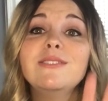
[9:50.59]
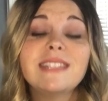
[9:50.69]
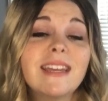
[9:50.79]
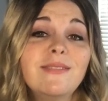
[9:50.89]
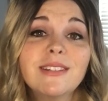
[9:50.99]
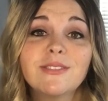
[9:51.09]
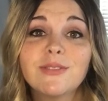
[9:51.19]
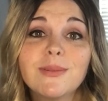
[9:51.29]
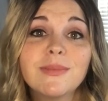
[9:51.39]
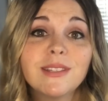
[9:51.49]
saved us
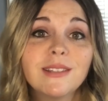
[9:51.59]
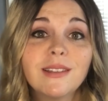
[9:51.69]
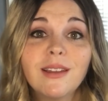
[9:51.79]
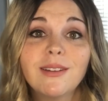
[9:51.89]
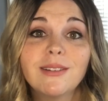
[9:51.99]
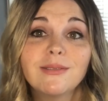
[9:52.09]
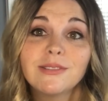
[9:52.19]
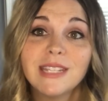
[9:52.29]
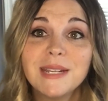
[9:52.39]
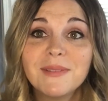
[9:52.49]
from the
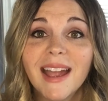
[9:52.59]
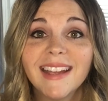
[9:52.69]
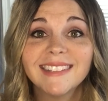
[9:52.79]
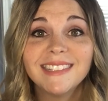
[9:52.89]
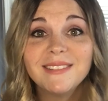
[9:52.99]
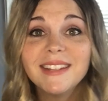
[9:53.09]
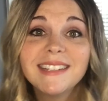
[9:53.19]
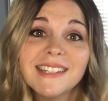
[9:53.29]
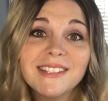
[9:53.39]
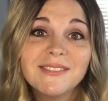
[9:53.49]
T-Rex. You
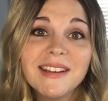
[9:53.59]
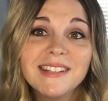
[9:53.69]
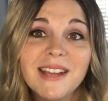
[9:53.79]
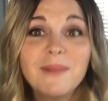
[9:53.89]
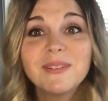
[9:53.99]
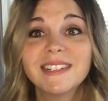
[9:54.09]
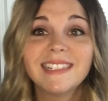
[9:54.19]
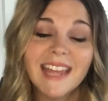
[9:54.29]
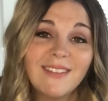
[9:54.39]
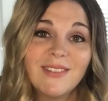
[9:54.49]
did such a great job. We're
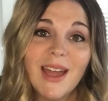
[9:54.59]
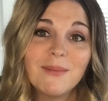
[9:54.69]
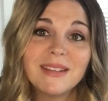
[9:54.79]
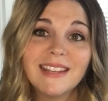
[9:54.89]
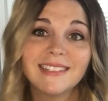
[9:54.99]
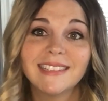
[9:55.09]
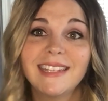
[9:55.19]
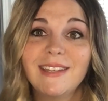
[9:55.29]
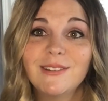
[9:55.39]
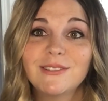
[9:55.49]
safe now because of
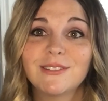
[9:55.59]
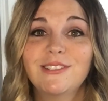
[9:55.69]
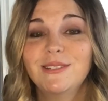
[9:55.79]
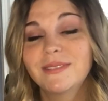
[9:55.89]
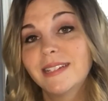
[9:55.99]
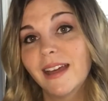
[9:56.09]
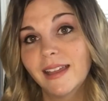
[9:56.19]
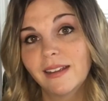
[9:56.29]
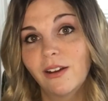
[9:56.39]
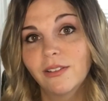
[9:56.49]
you. So she was
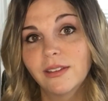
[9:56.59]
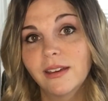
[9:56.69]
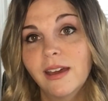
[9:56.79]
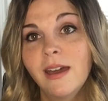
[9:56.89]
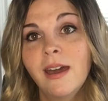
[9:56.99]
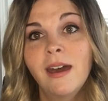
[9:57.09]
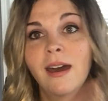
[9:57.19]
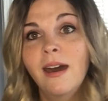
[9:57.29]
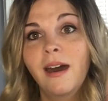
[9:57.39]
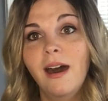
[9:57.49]
telling all the
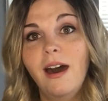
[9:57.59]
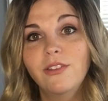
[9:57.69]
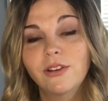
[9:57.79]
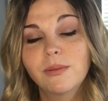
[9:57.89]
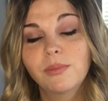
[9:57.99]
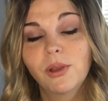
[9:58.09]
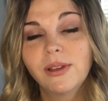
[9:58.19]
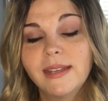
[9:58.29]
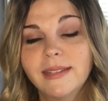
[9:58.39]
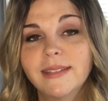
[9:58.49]
other
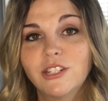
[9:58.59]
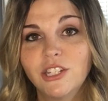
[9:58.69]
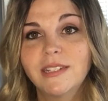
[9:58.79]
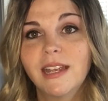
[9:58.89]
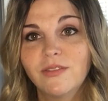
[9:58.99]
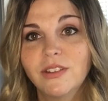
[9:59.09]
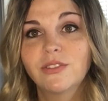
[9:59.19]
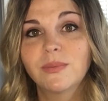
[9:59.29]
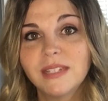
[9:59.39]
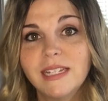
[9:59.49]
employees that she saved us
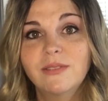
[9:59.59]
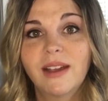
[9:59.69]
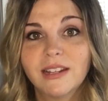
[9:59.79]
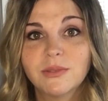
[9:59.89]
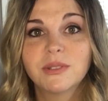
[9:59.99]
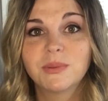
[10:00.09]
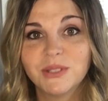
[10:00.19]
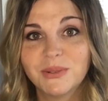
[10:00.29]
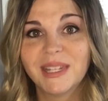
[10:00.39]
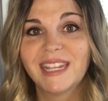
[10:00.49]
from the T-Rex, which
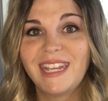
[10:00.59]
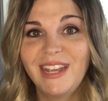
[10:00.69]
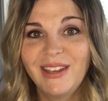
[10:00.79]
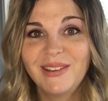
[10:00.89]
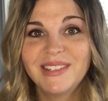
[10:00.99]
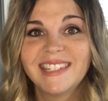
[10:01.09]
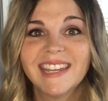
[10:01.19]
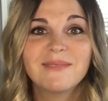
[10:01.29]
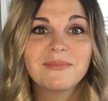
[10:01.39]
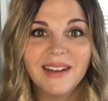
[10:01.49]
was really cute.
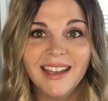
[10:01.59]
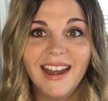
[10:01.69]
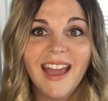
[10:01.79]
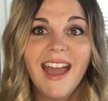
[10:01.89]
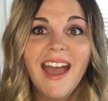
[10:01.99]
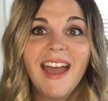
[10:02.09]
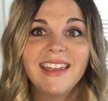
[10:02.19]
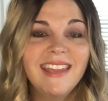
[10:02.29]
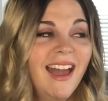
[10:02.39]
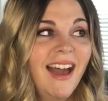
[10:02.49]
But
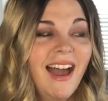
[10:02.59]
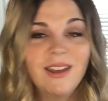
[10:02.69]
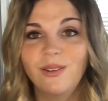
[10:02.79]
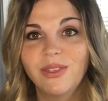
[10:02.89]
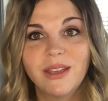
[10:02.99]
yeah, I don't